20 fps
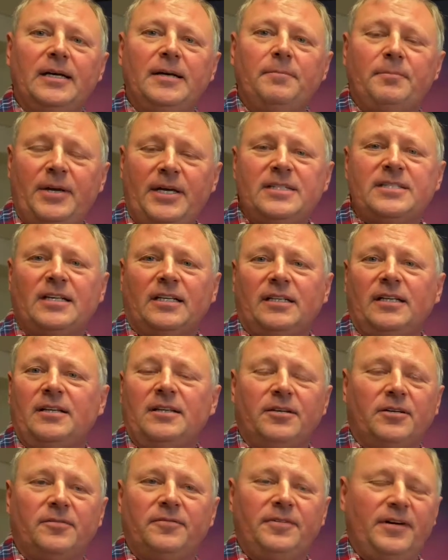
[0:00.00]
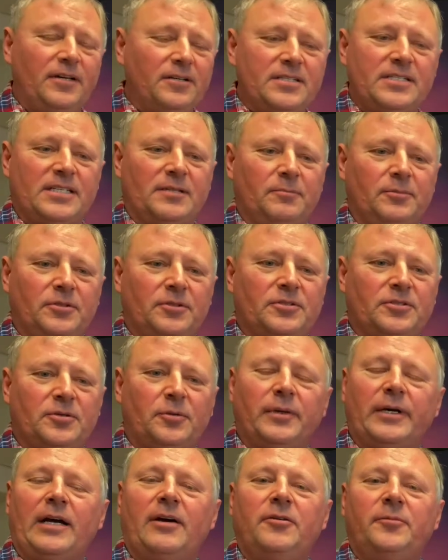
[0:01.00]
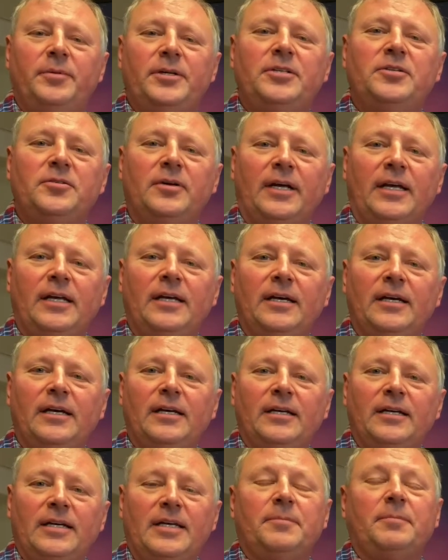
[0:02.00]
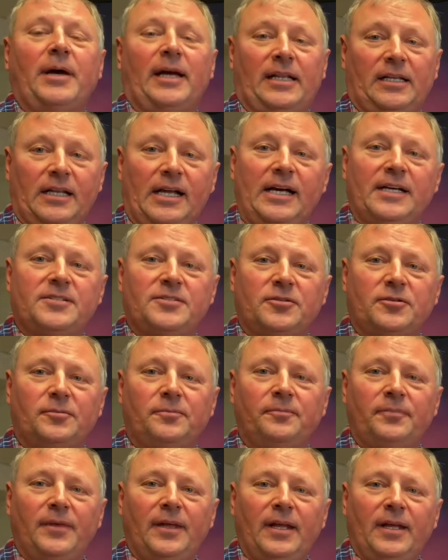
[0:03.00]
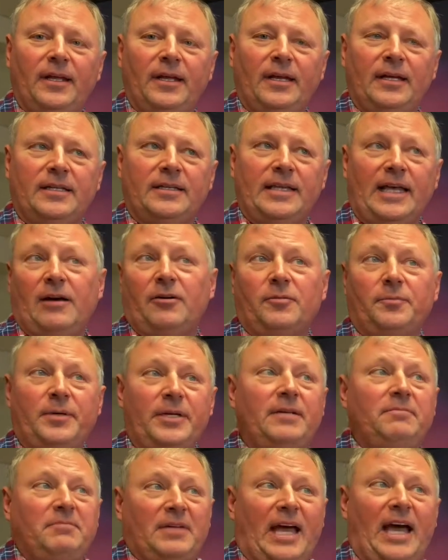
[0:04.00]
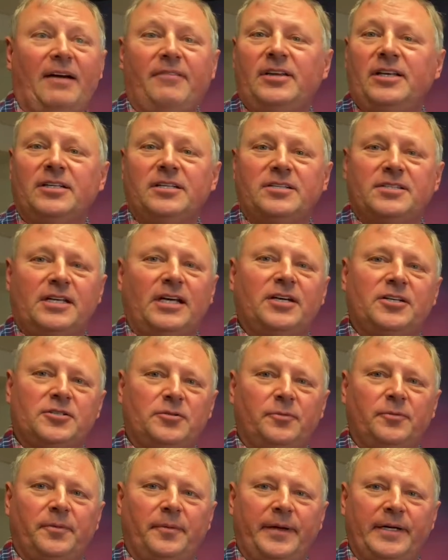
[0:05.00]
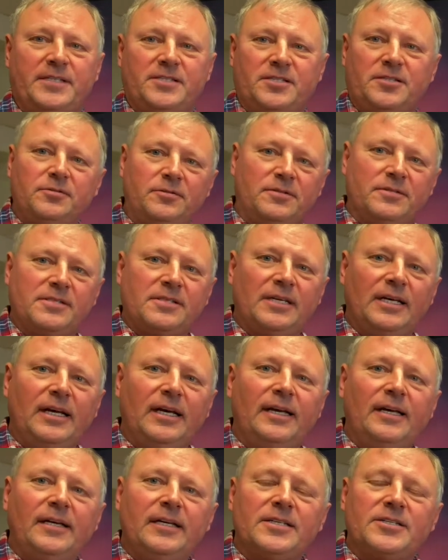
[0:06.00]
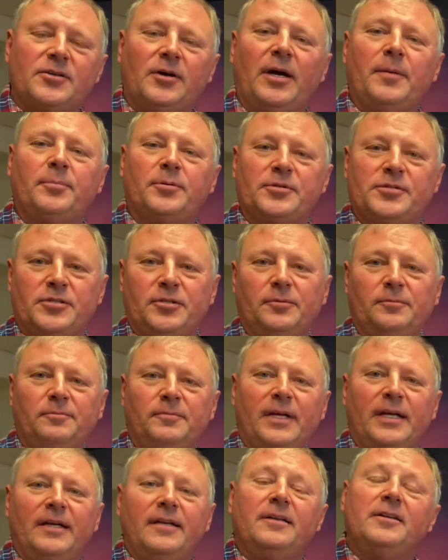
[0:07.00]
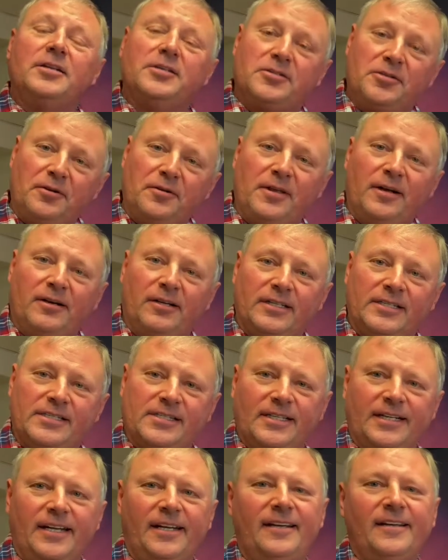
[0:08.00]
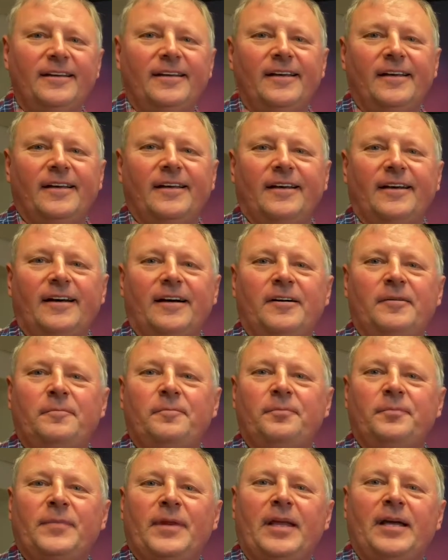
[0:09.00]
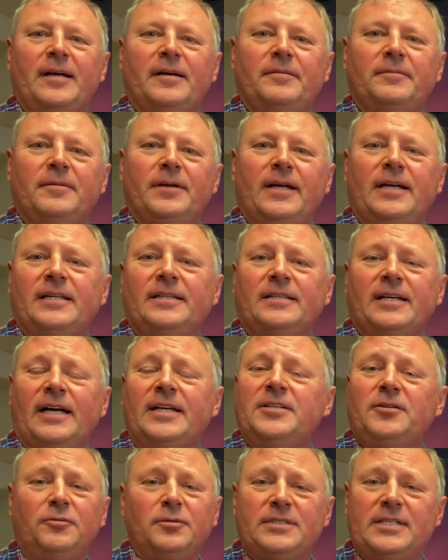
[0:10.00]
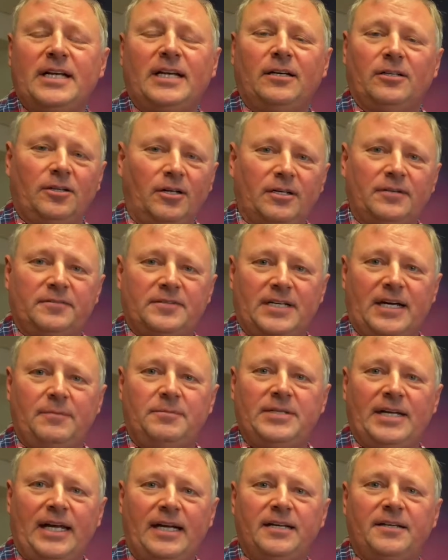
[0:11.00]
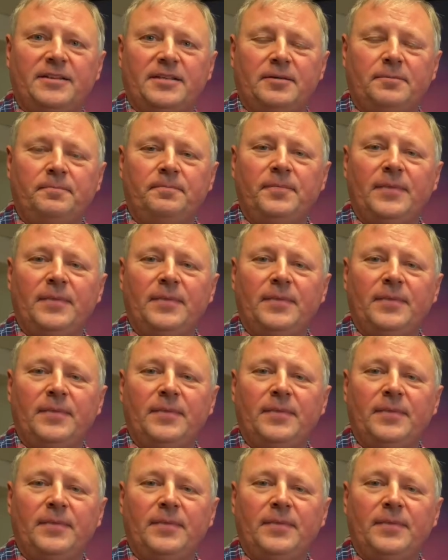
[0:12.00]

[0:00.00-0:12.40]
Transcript: Basically, they're very similar to what I would be doing in my classroom, and that would be having a discussion with my students. So I presume that you're there listening, and I don't take a lot of time to edit them.